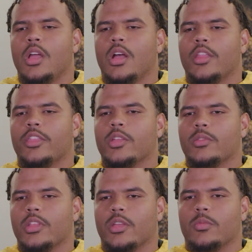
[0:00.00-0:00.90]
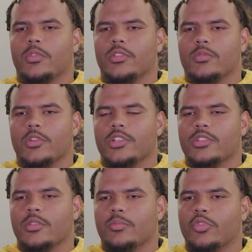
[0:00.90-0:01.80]
I think that we're
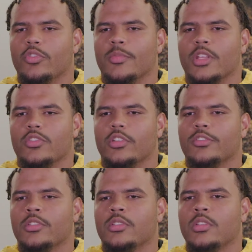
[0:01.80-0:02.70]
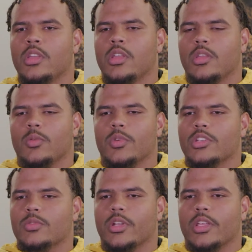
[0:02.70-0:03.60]
just improvement driven. And we
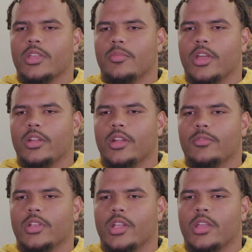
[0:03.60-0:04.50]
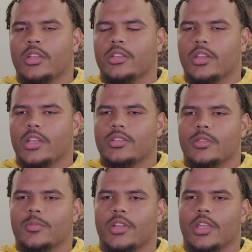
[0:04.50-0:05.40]
just want to get better every day. That's
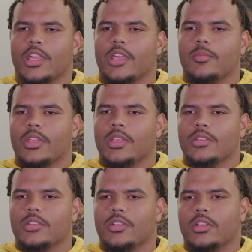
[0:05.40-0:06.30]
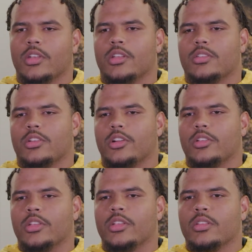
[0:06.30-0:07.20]
something that KB instilled in us
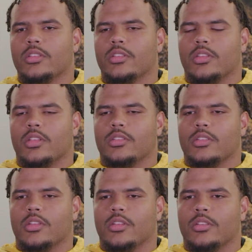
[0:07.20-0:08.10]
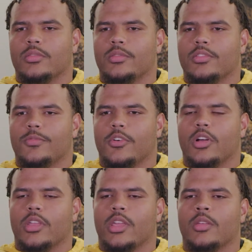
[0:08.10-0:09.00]
early this
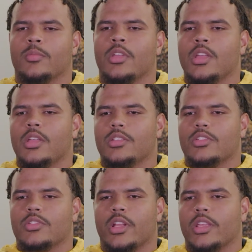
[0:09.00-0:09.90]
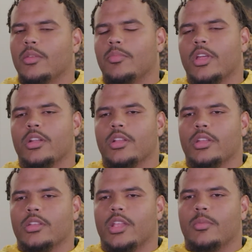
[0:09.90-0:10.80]
fall camp, just trying to get better
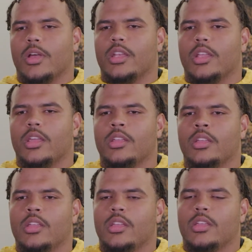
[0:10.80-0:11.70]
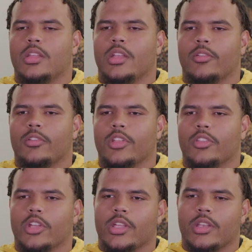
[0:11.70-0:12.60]
day by day and not really
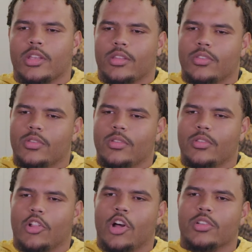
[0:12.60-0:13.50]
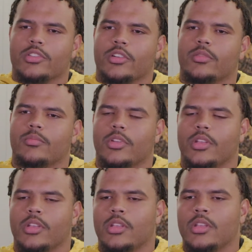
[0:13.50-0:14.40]
looking long term,
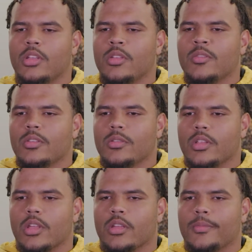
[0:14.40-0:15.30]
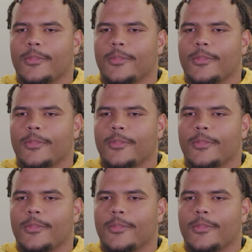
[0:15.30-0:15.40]
but yeah.